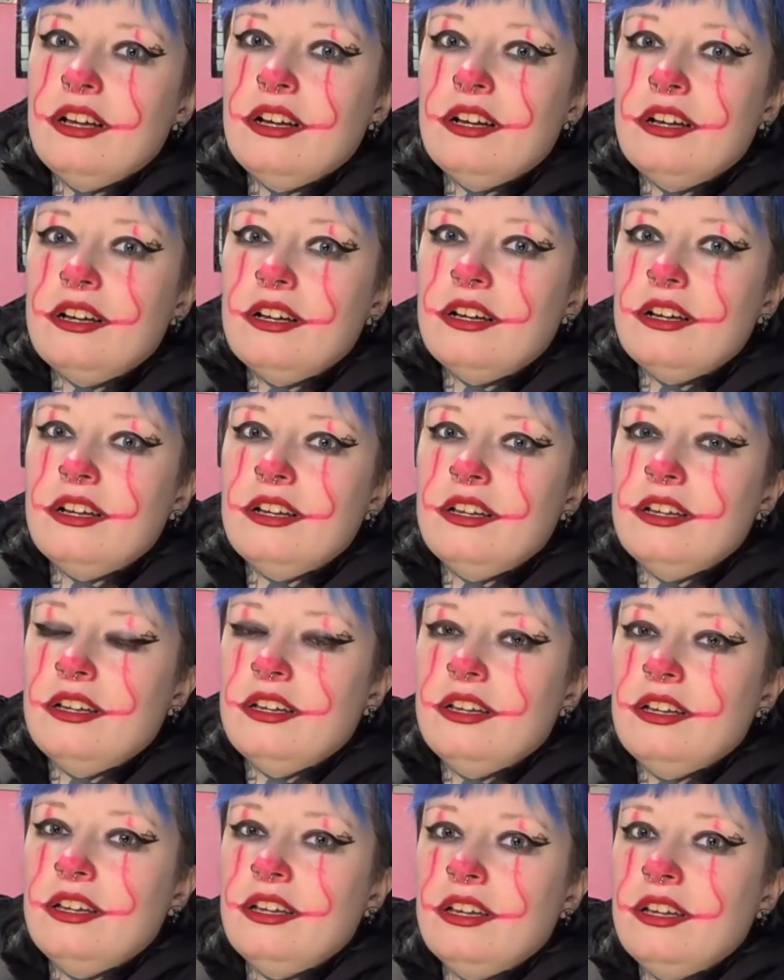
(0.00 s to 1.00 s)

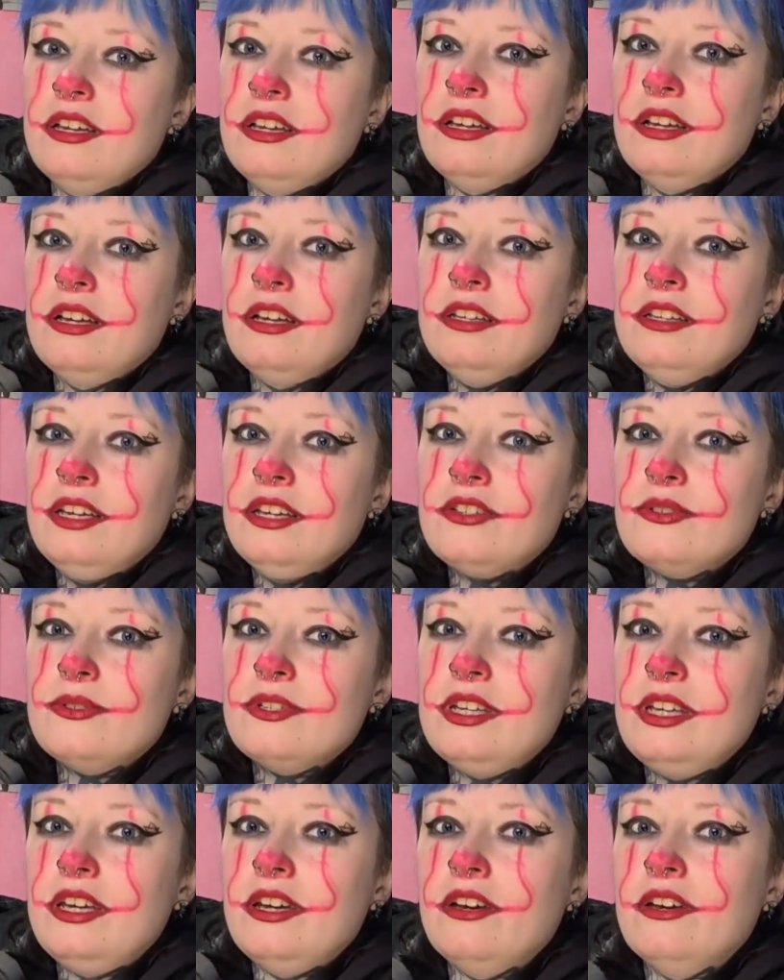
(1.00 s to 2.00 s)
Yeah, so
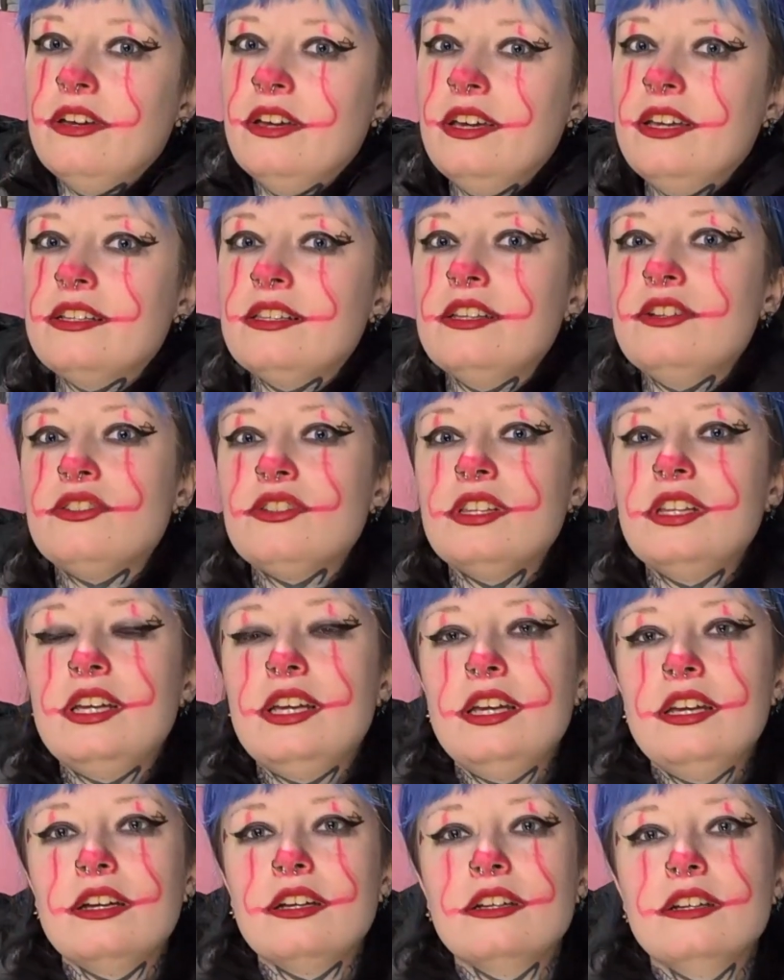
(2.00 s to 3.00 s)
it's here, it's literally
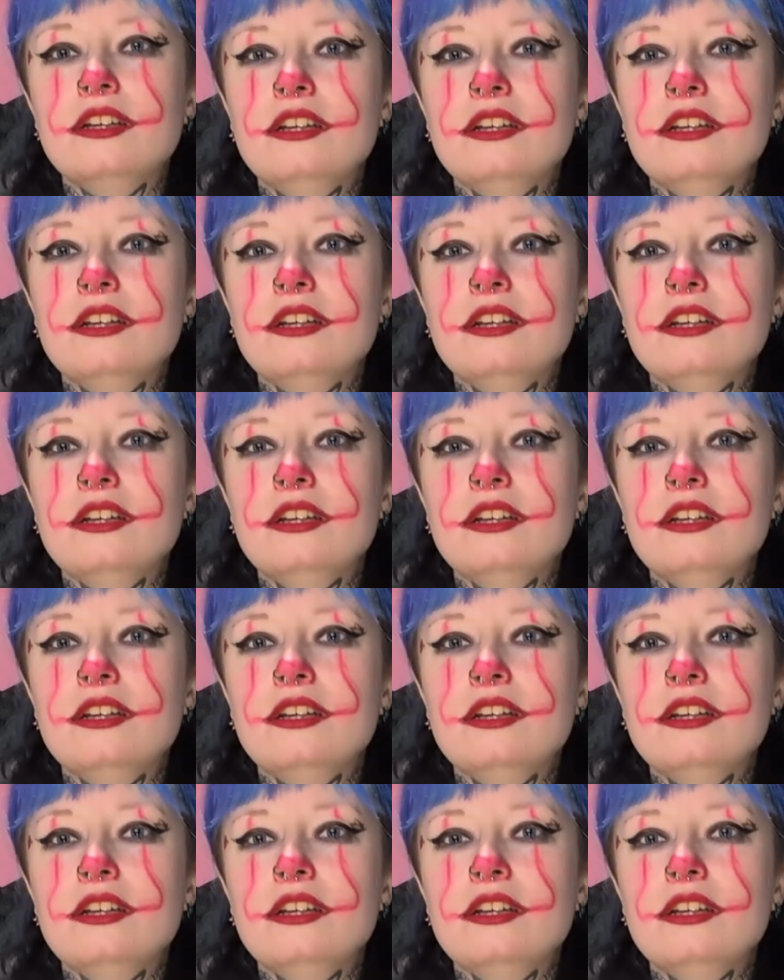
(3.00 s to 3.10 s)
here,